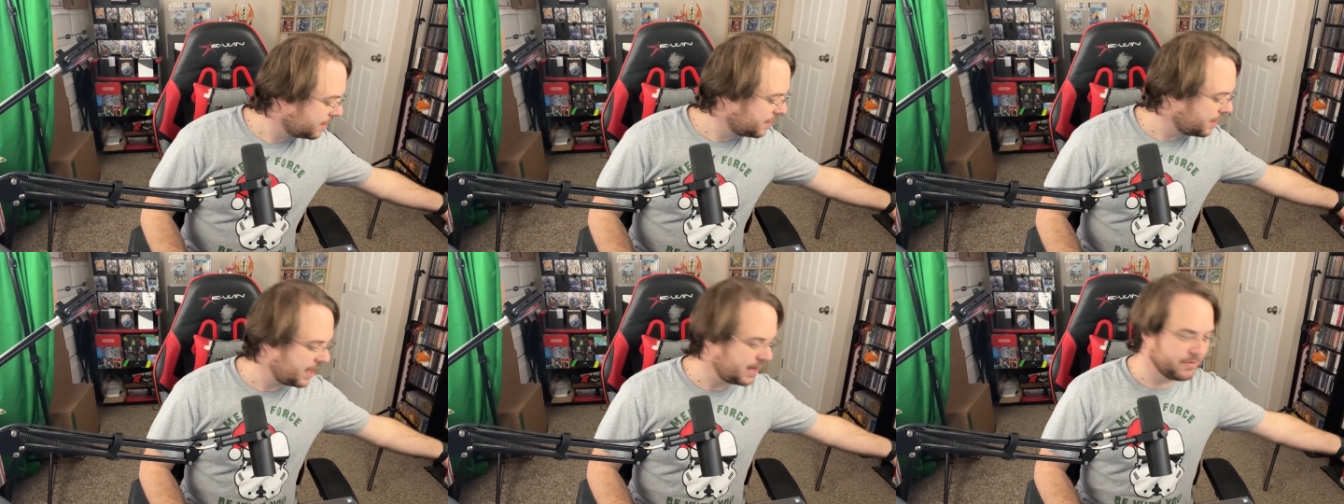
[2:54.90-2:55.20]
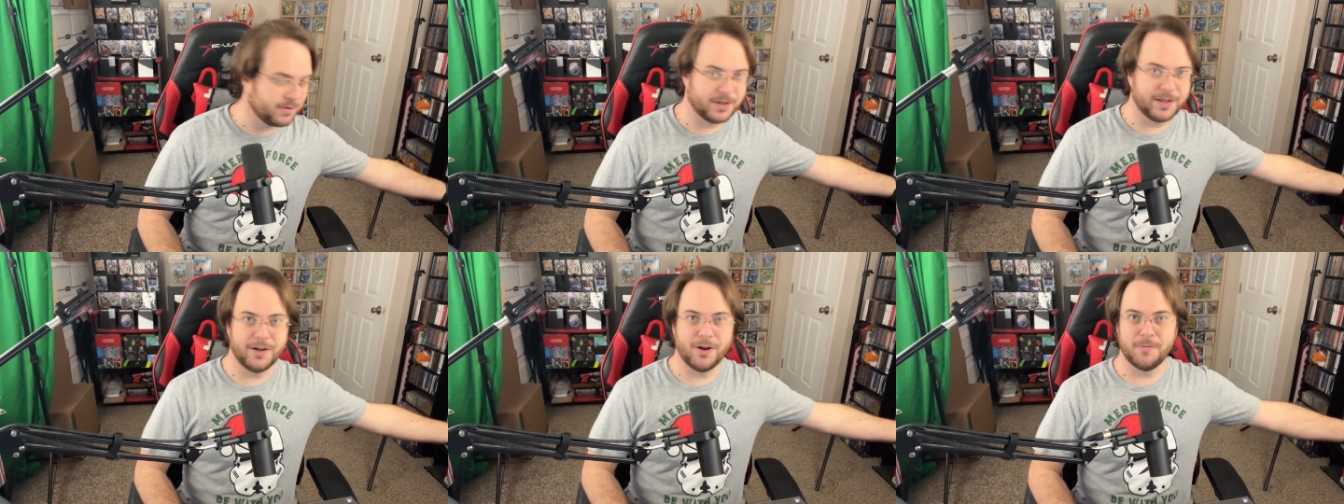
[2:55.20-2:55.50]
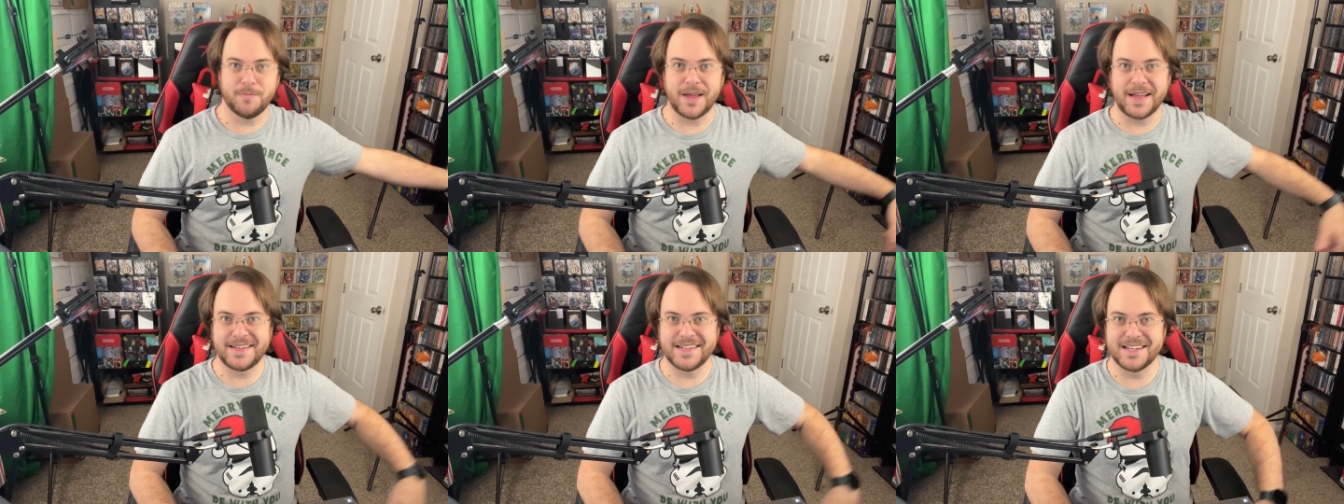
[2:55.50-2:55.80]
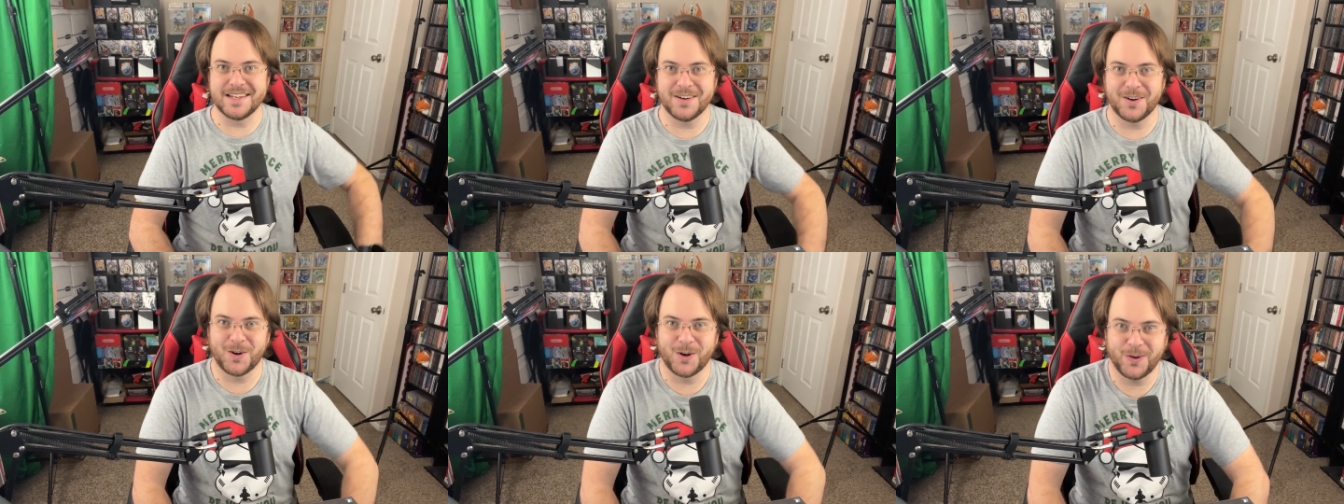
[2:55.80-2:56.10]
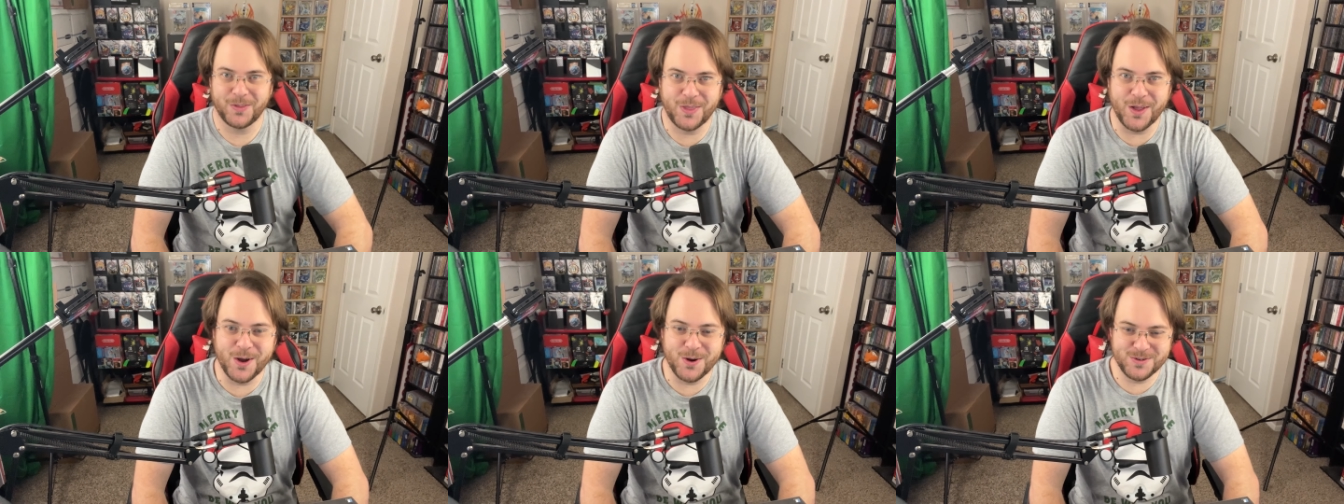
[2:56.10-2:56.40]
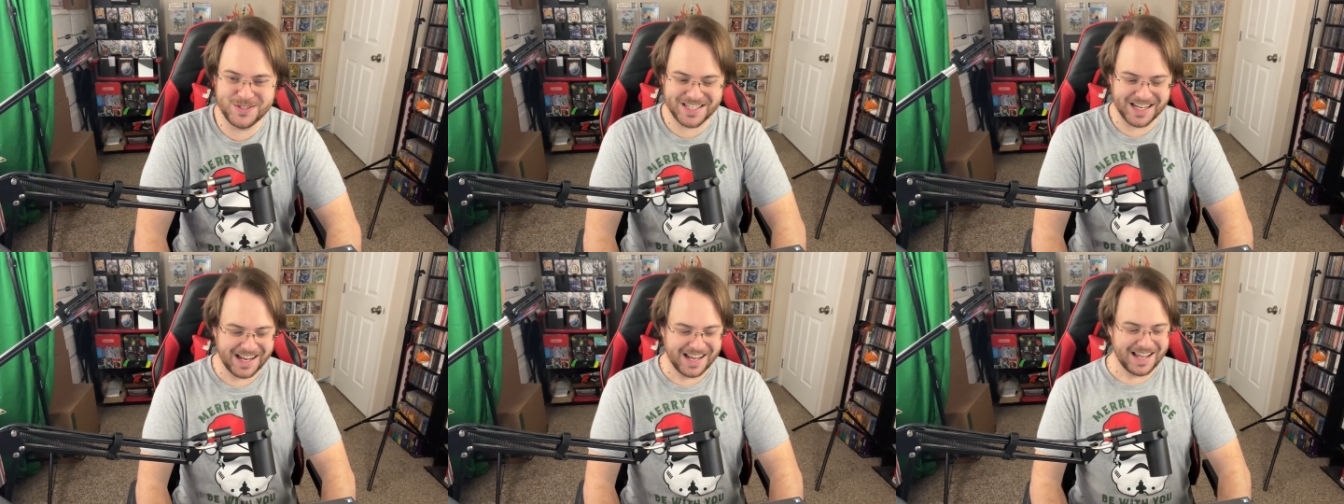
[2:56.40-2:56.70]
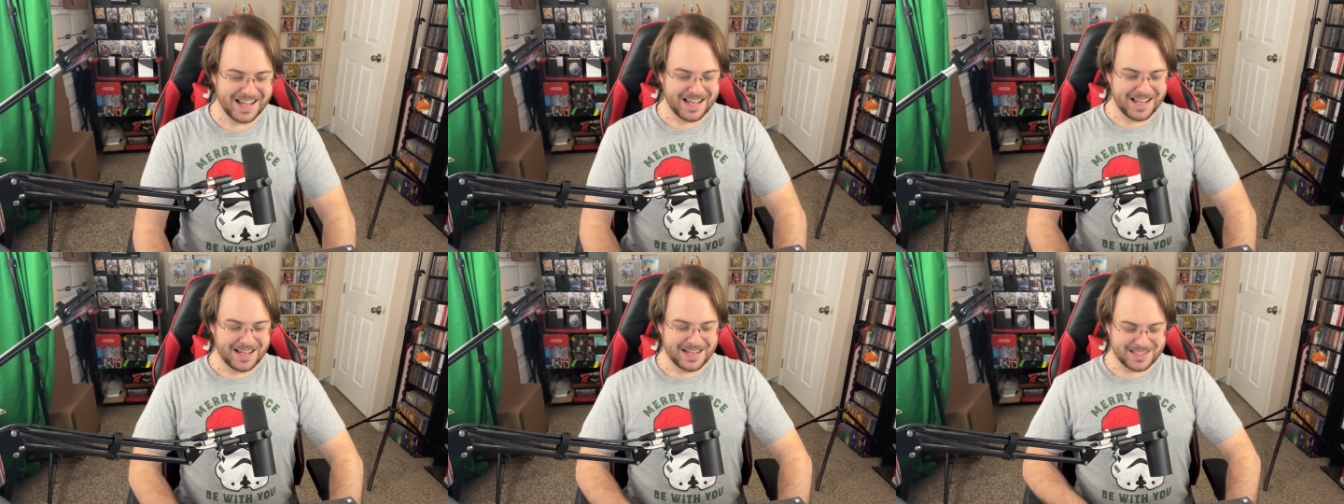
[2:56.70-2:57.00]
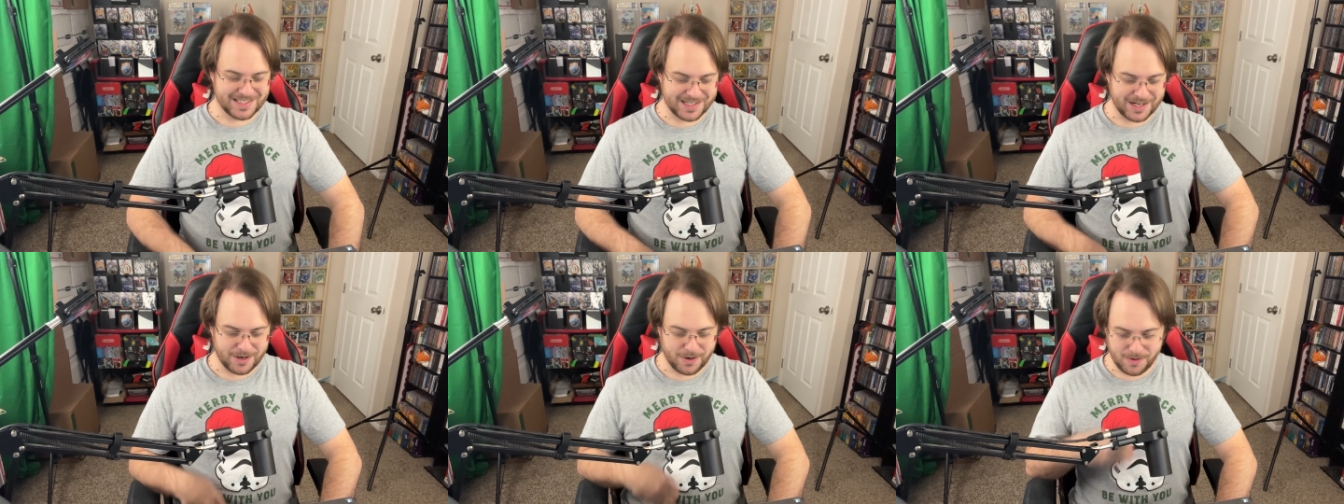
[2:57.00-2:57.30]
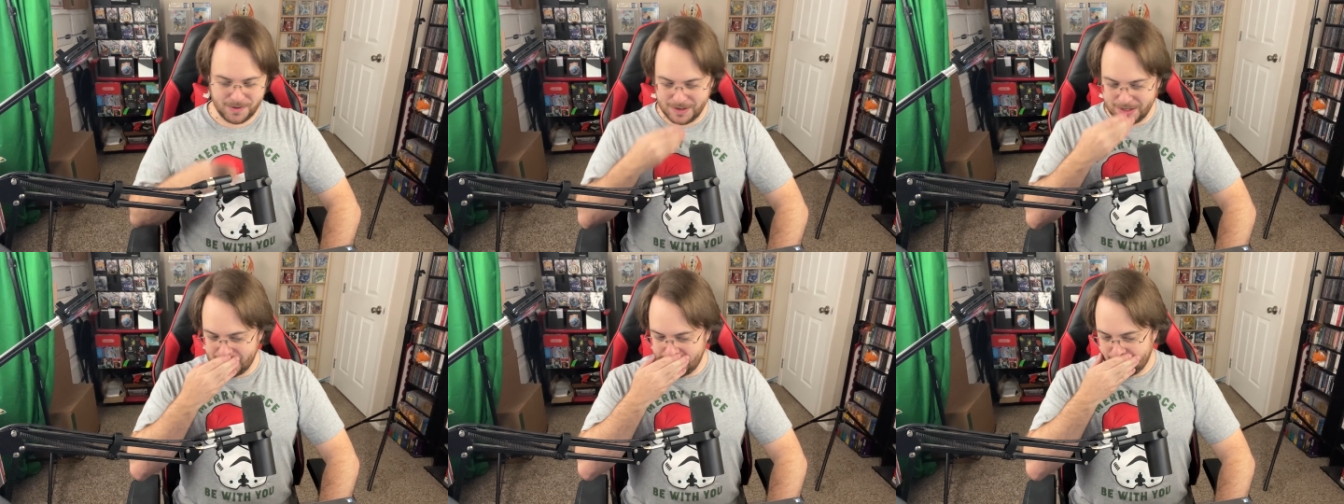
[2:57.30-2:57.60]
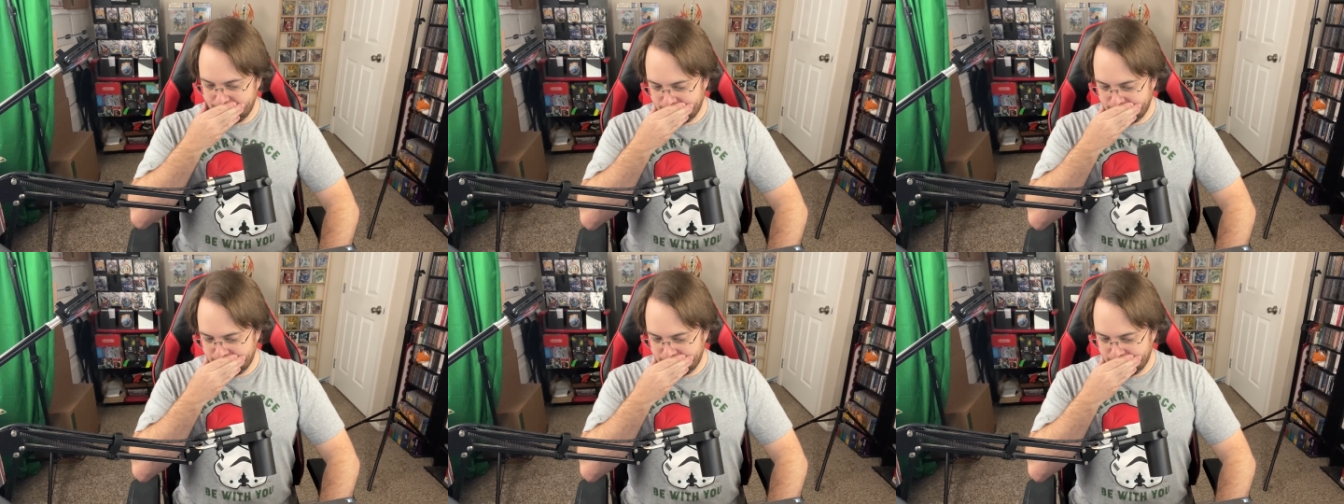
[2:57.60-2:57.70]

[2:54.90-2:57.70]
I really hope that didn't hurt those. So,